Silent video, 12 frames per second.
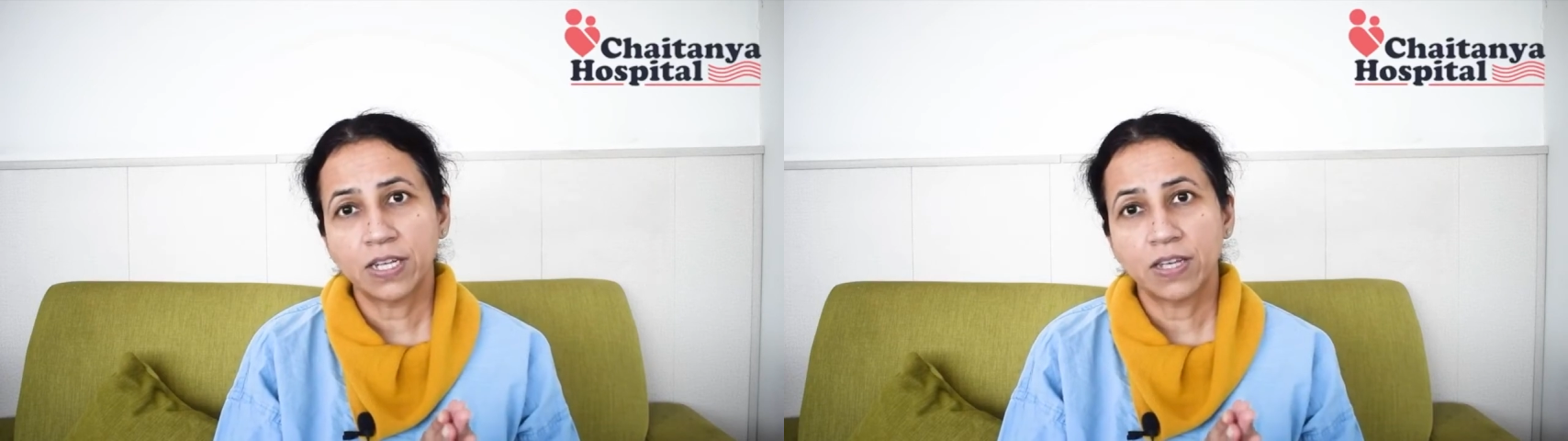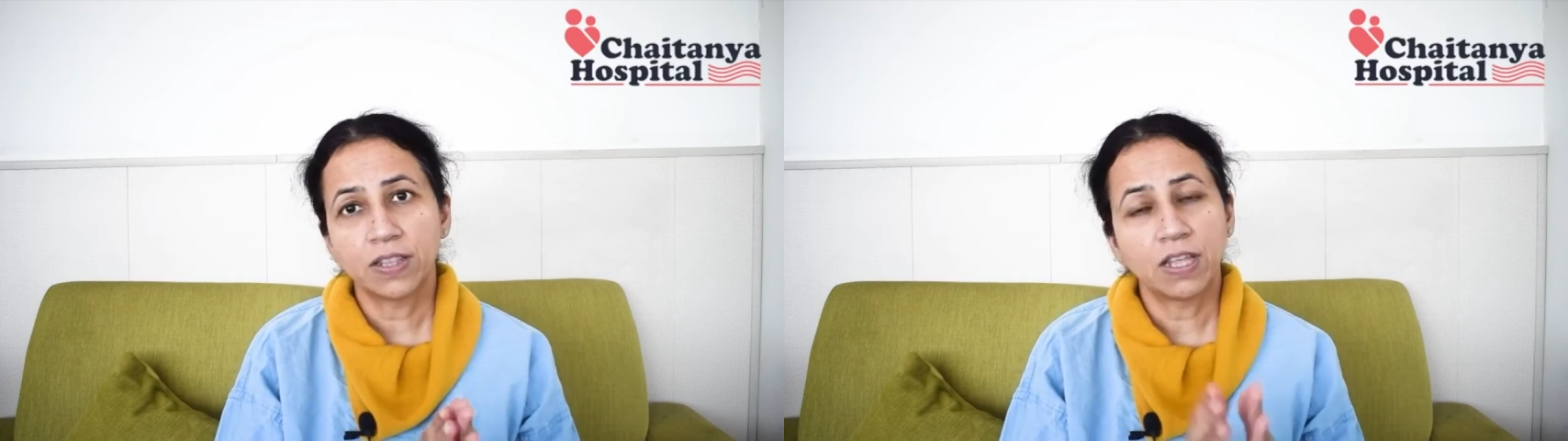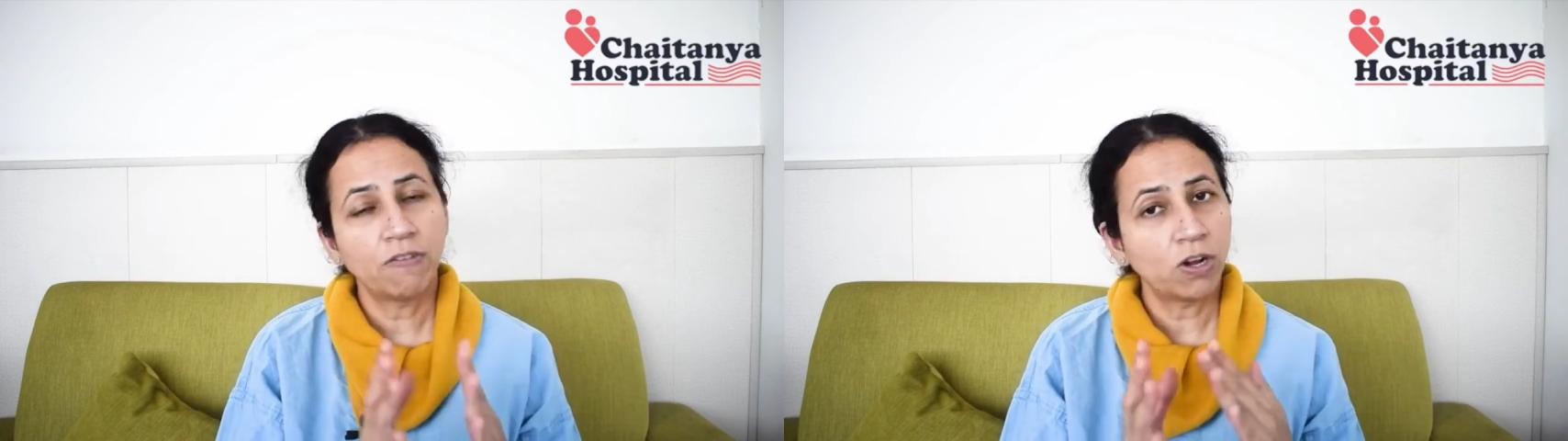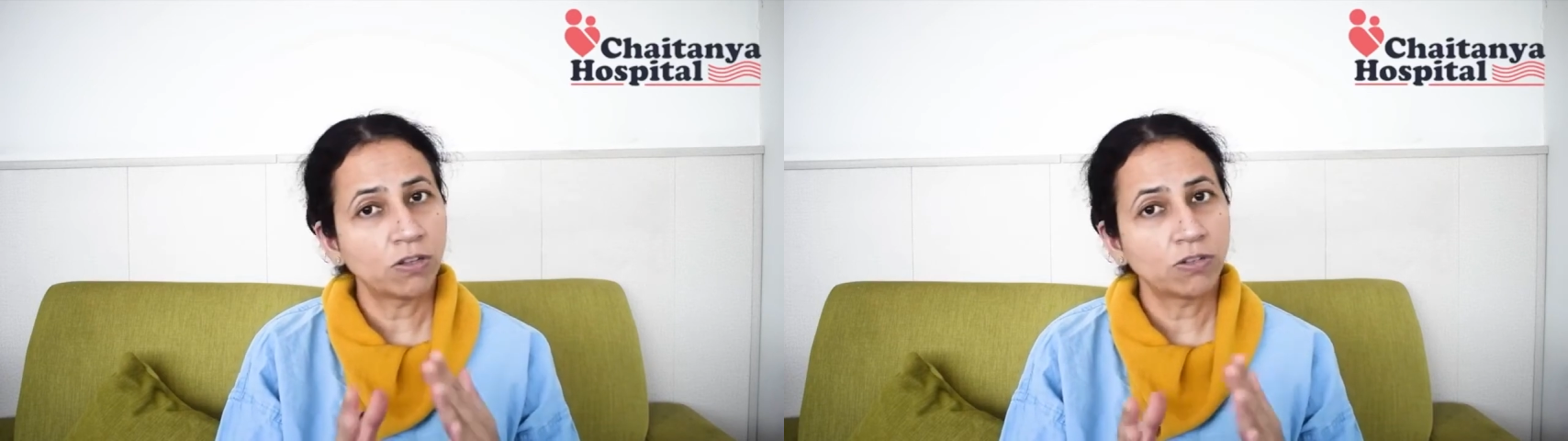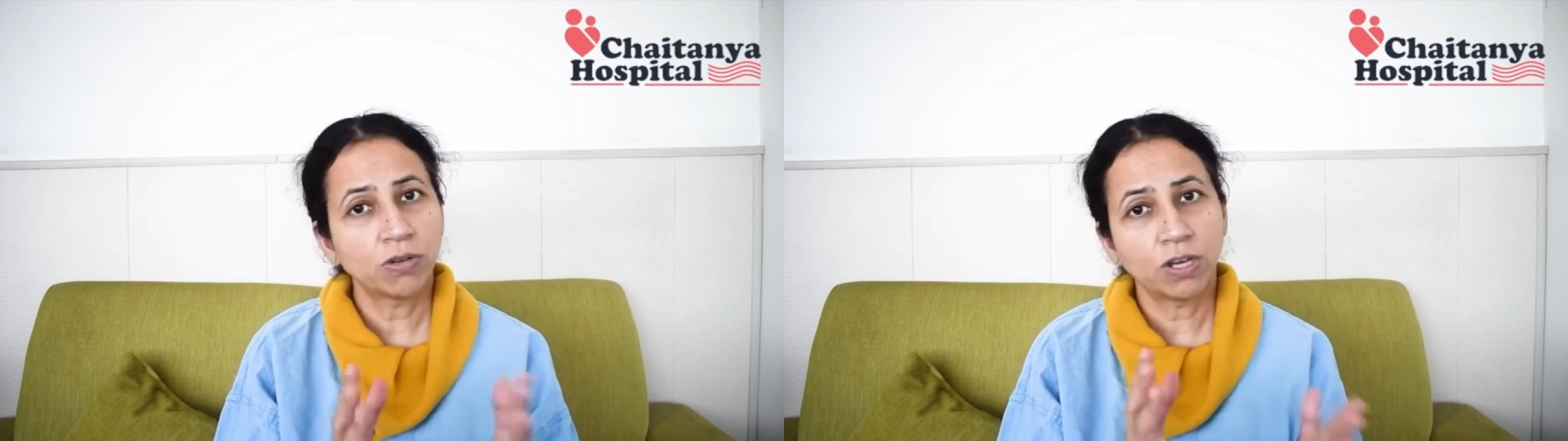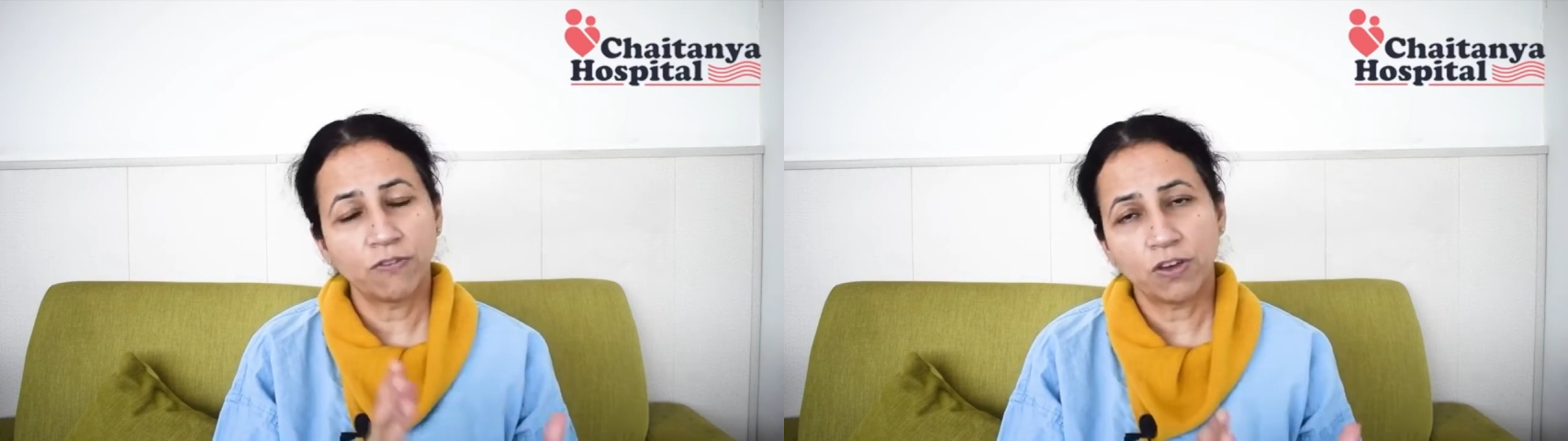they will also
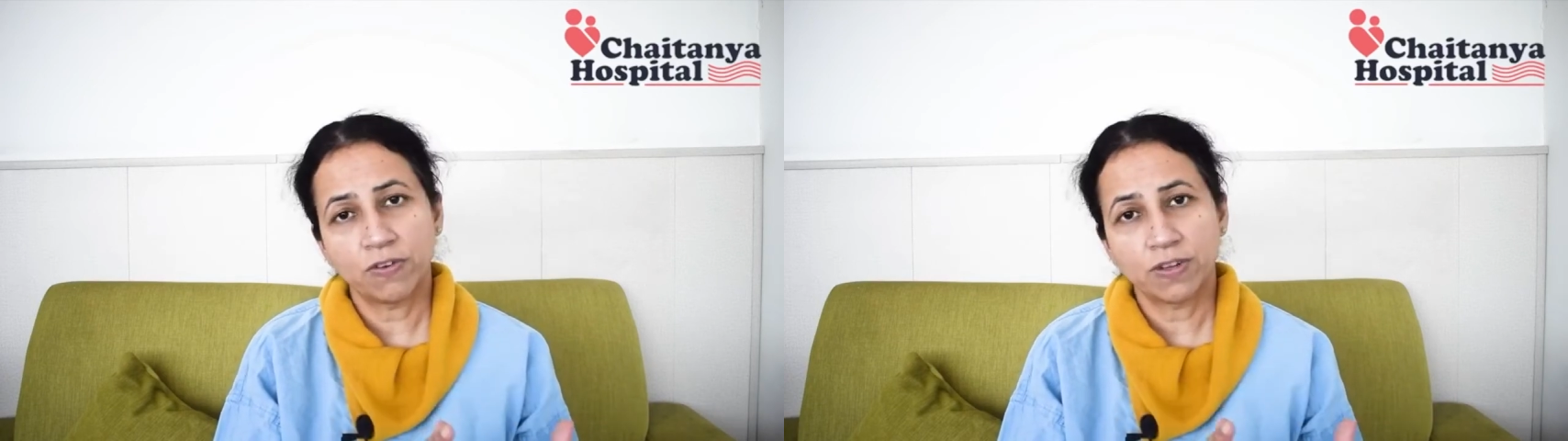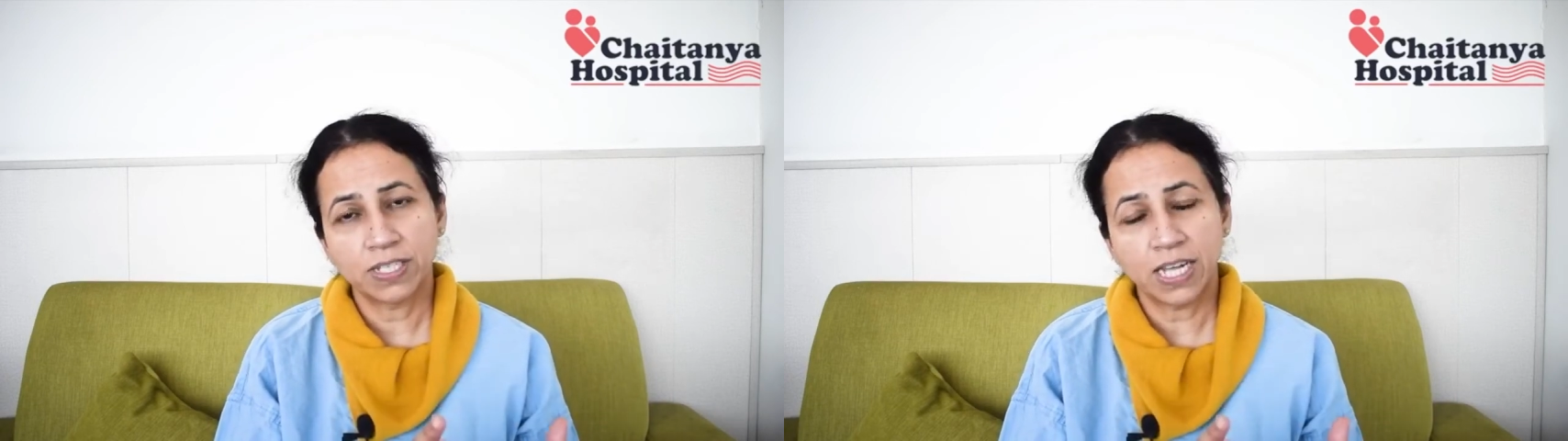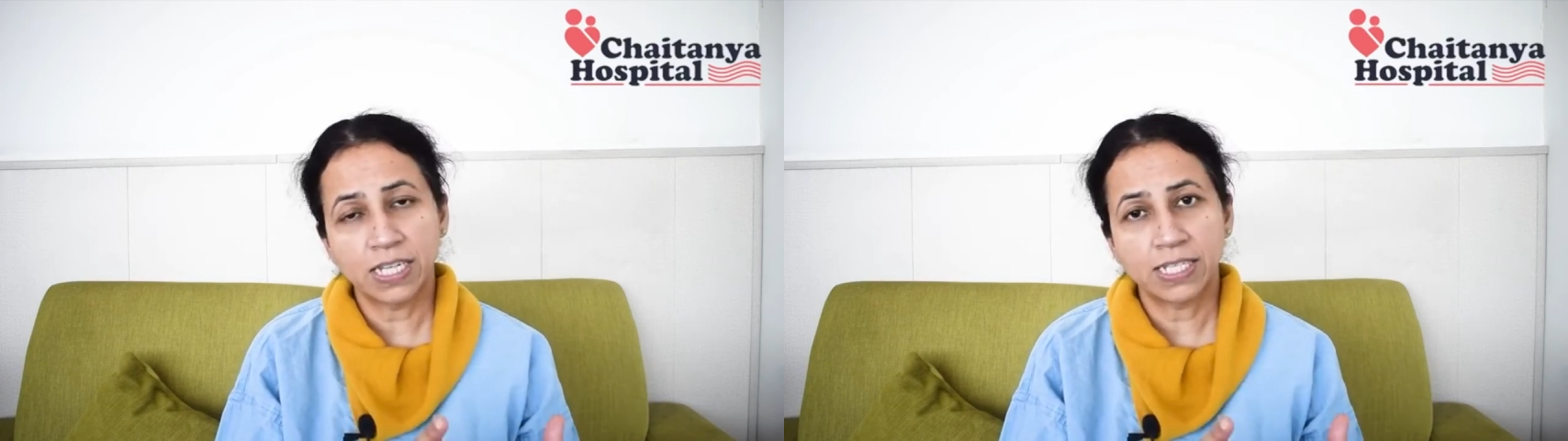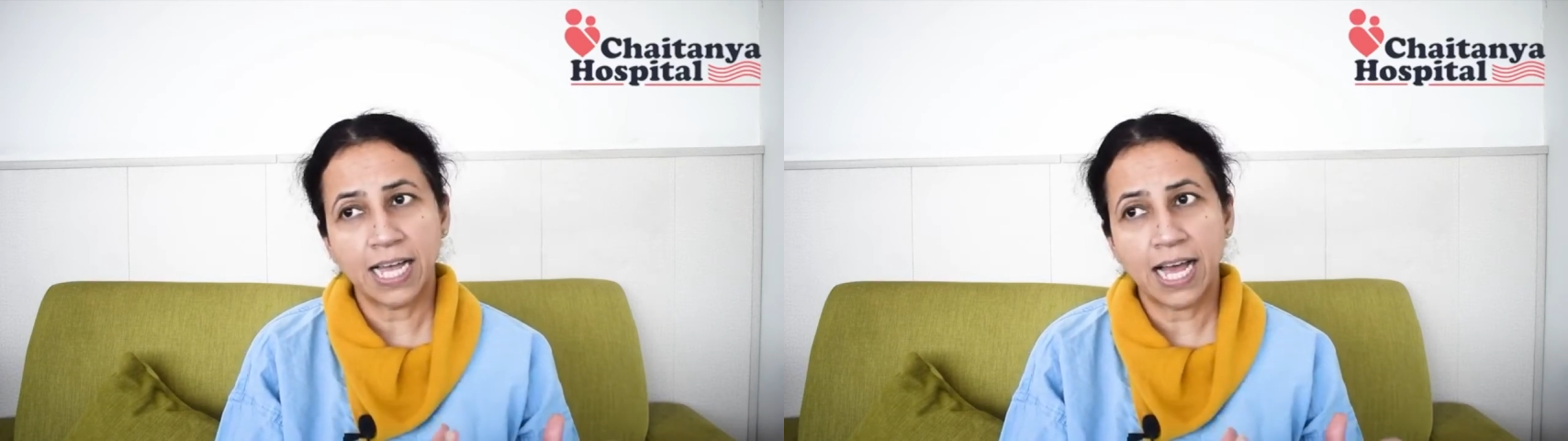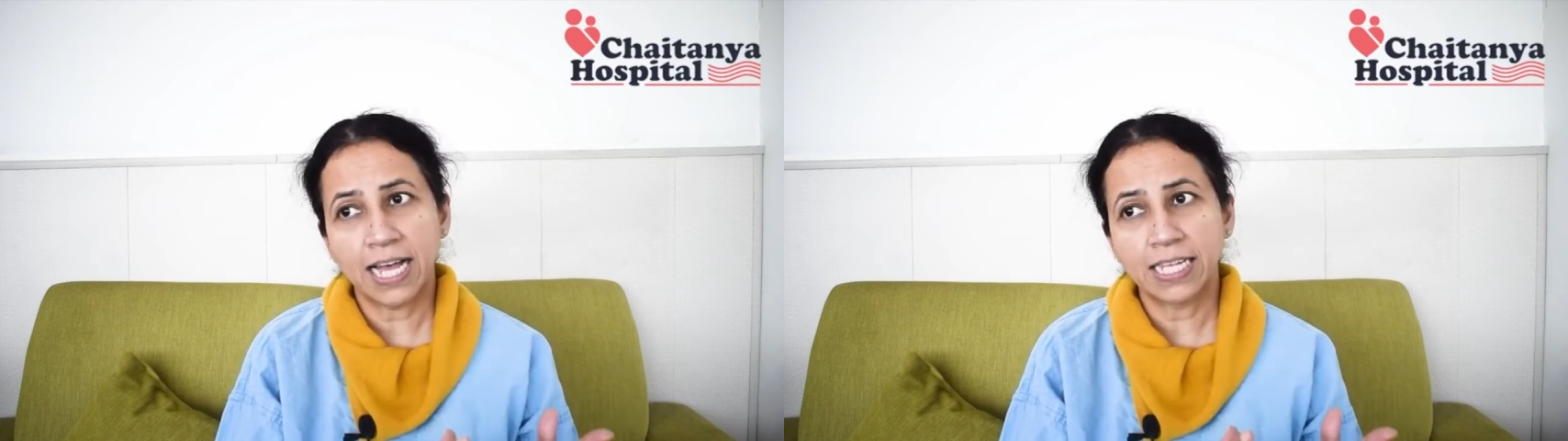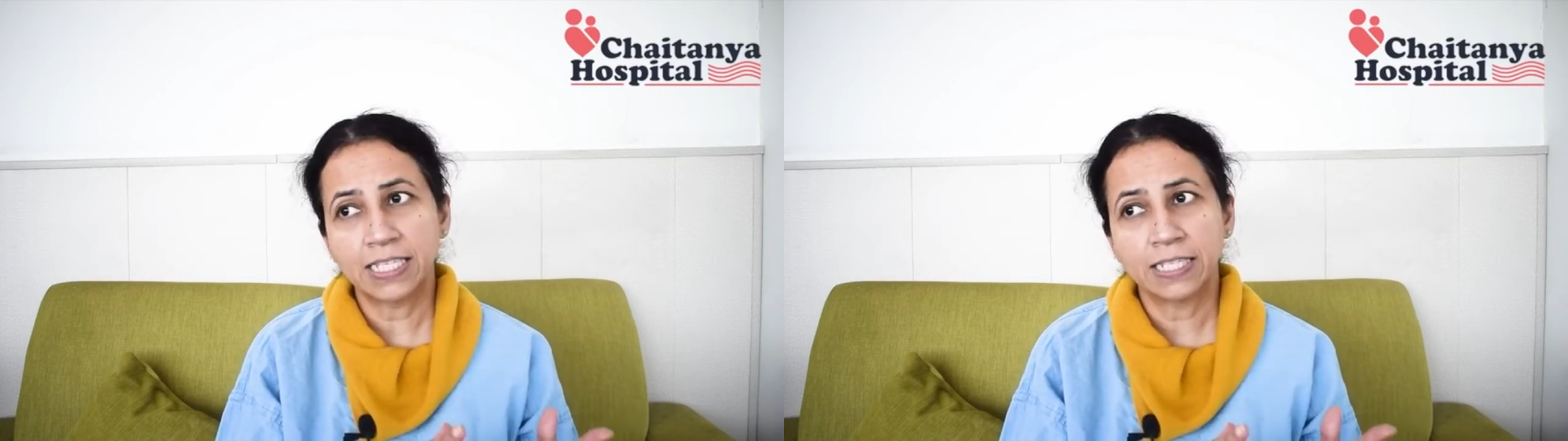give you results
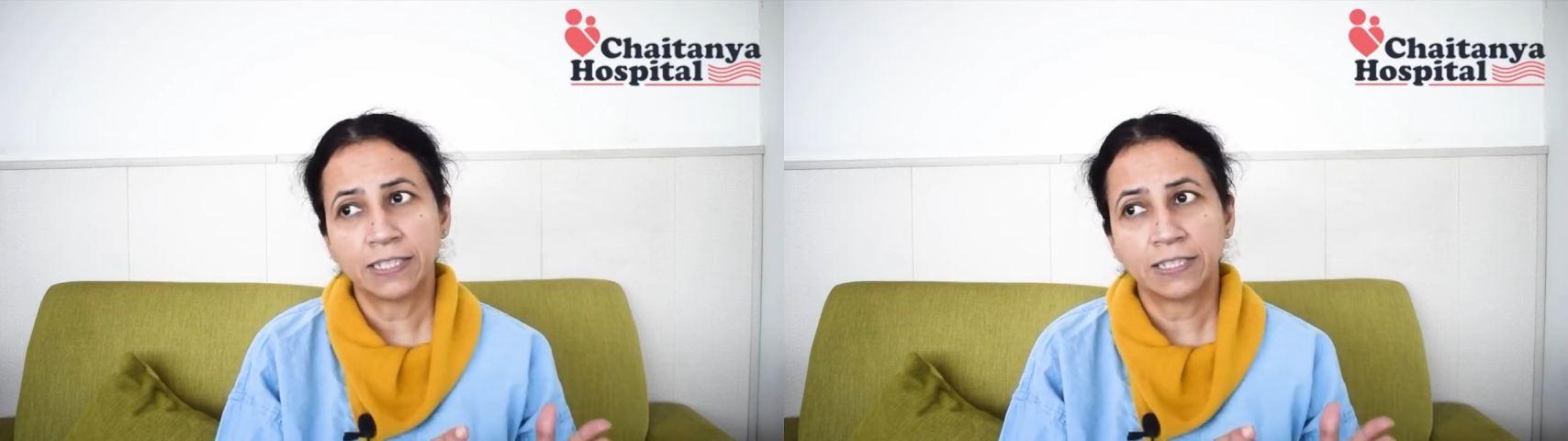as